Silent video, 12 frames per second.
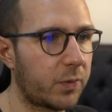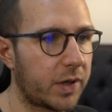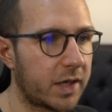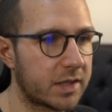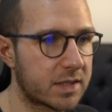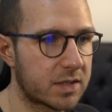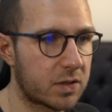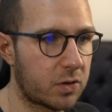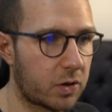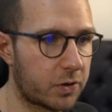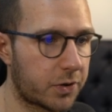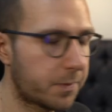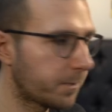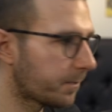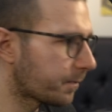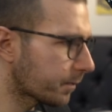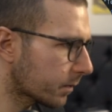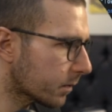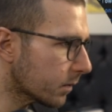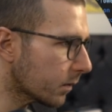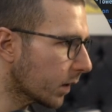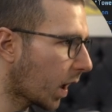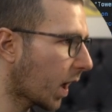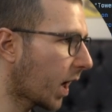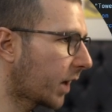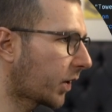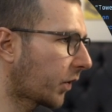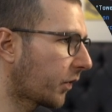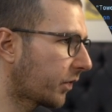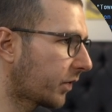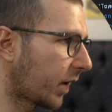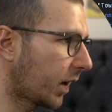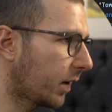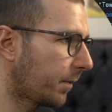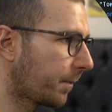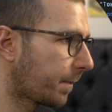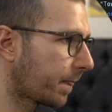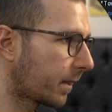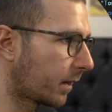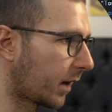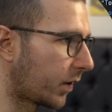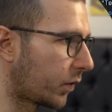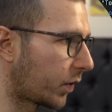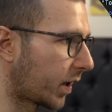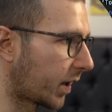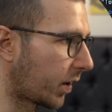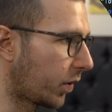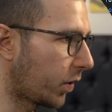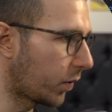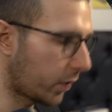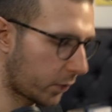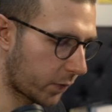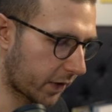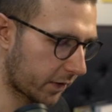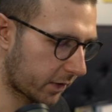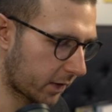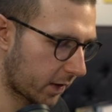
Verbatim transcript: with its color. Another thing that you can go with